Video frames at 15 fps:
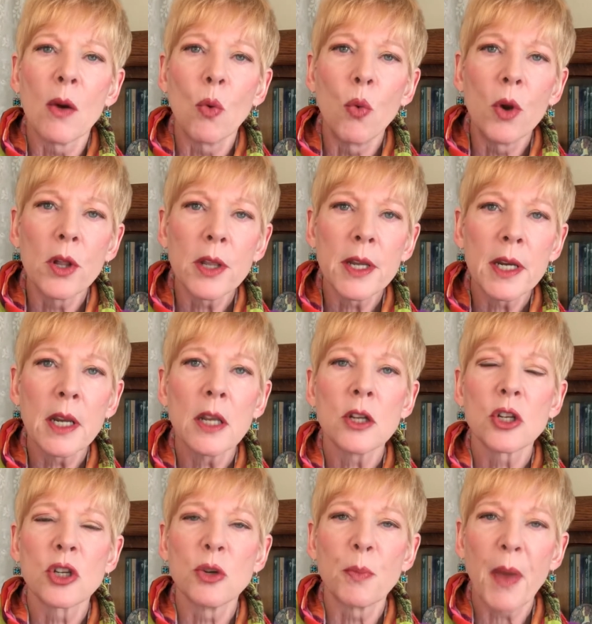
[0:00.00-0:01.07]
willing
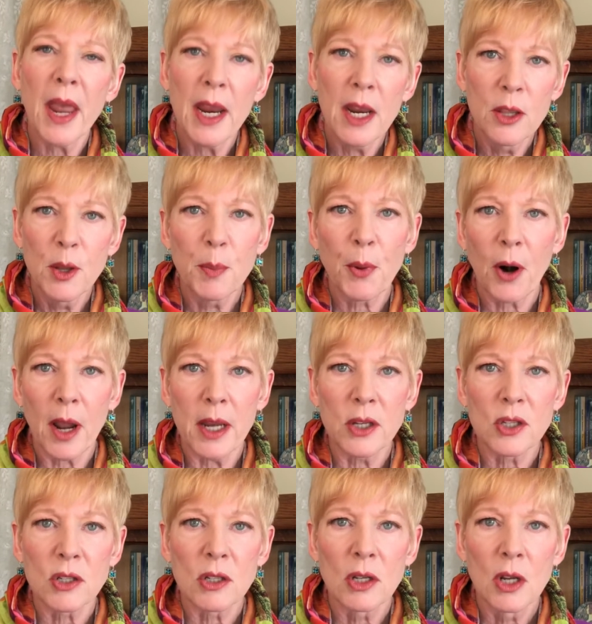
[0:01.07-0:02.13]
to pay the
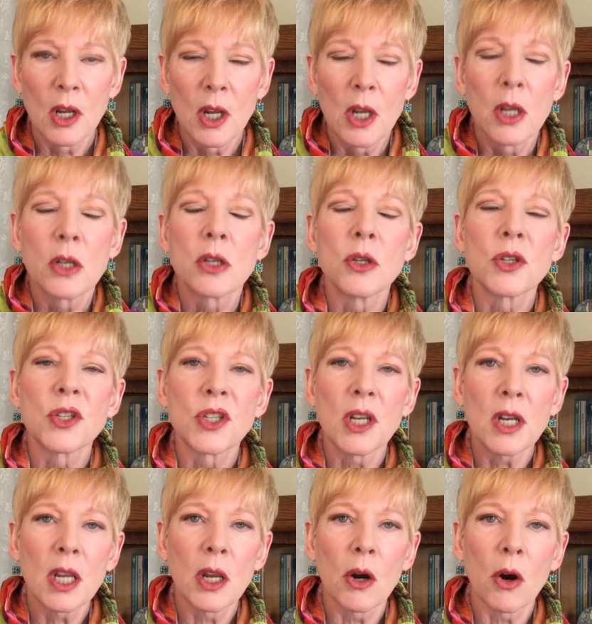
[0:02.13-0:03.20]
price to sit
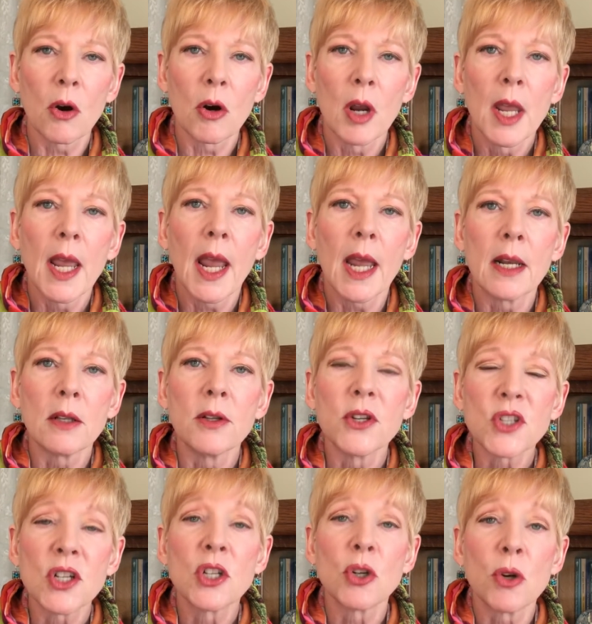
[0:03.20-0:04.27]
here and
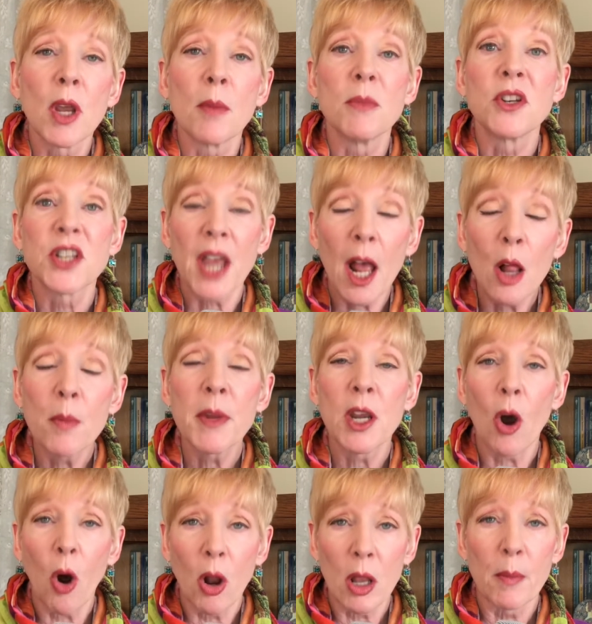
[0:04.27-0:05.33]
listen to him tell me
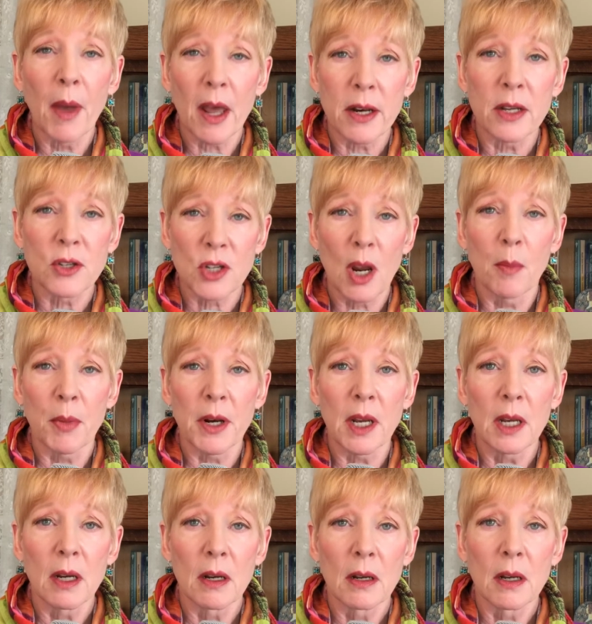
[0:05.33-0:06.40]
all about his company
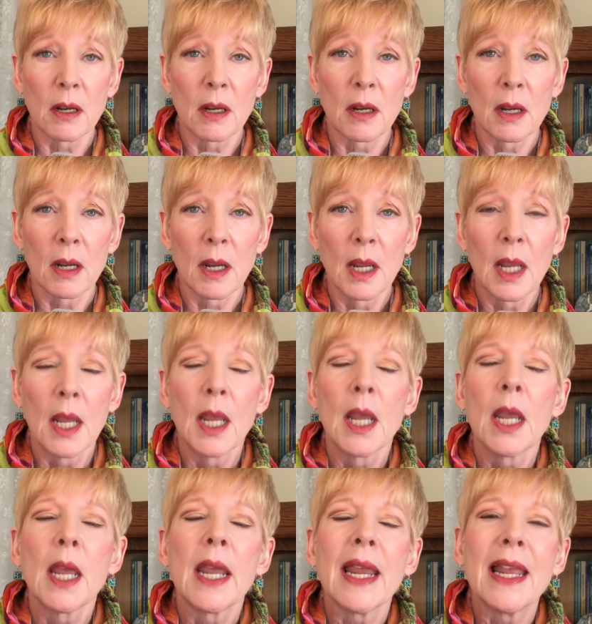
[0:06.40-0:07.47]

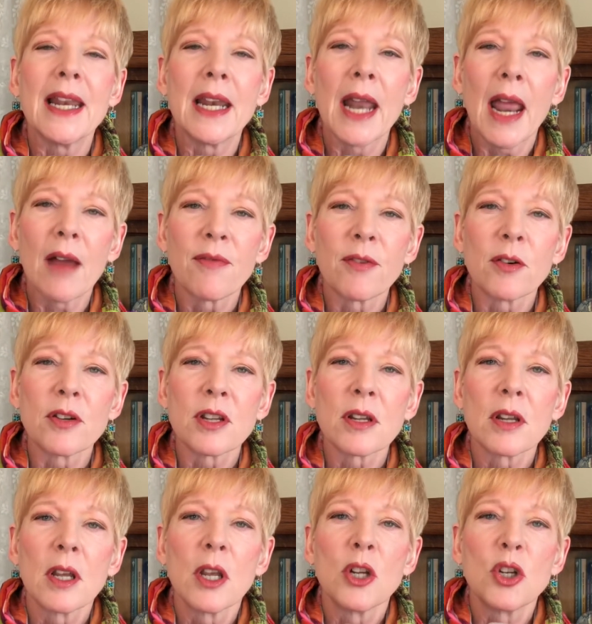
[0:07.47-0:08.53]
in an effort
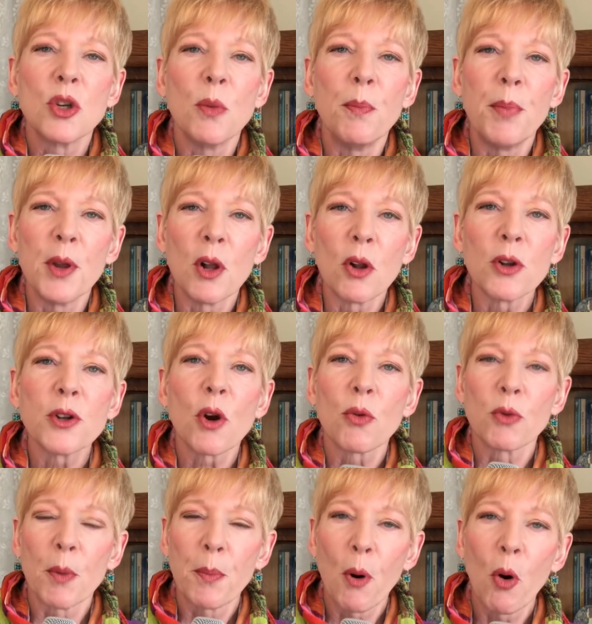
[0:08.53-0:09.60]
to build
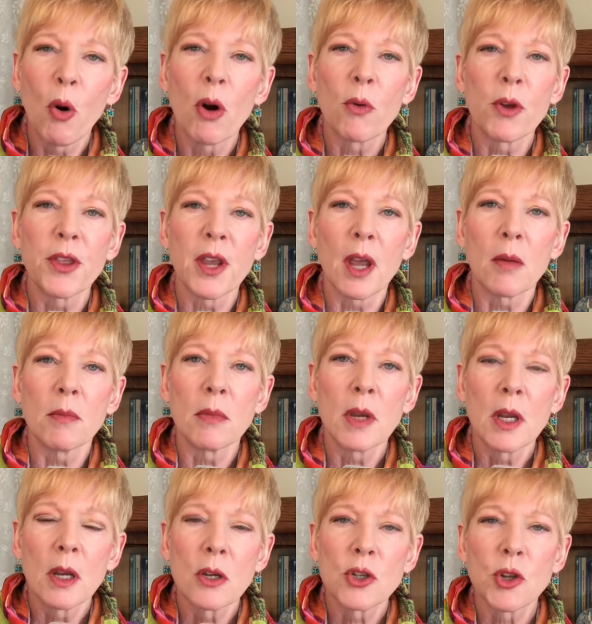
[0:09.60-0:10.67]
rapport with him
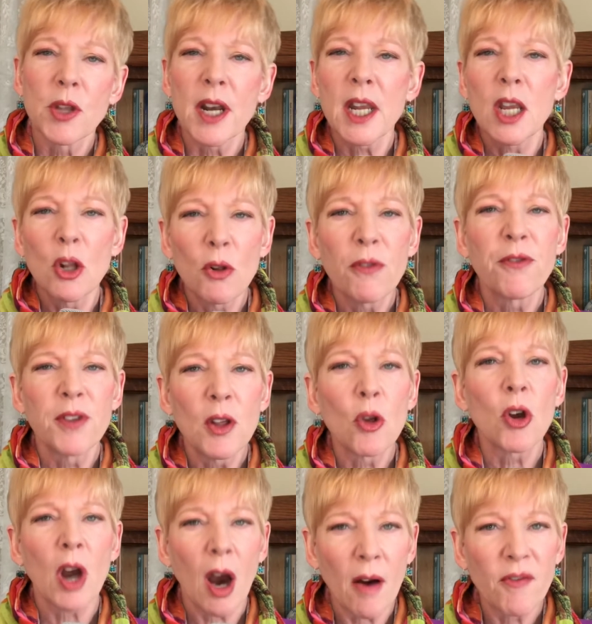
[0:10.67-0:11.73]
so that he'll feel
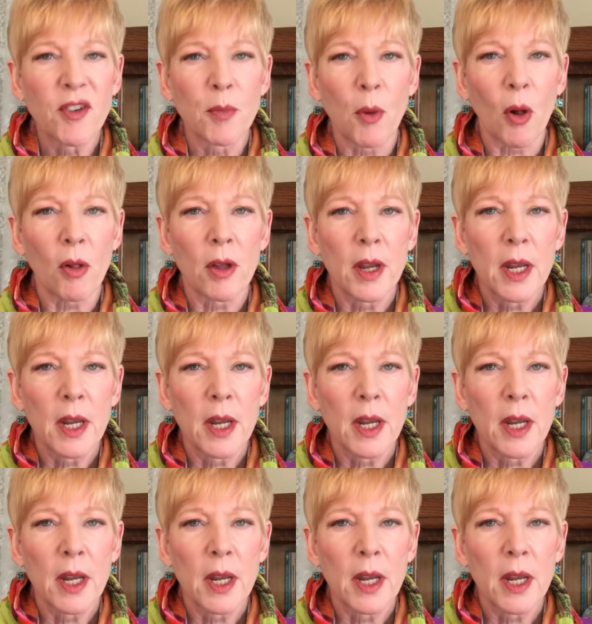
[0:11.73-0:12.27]
comfortable